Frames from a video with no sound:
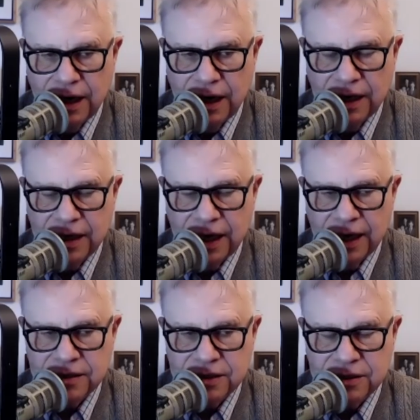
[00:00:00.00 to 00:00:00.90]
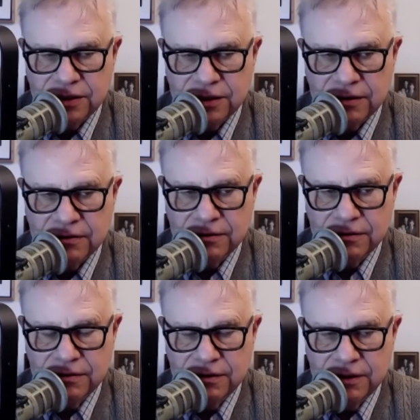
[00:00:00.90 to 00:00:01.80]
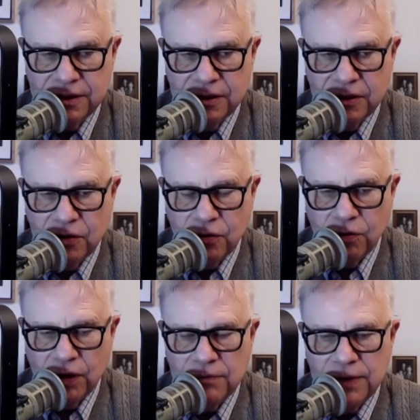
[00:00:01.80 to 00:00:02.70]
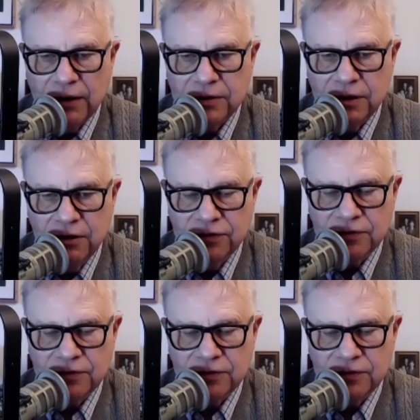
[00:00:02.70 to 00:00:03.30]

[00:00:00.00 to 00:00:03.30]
I asked her, "What about COVID?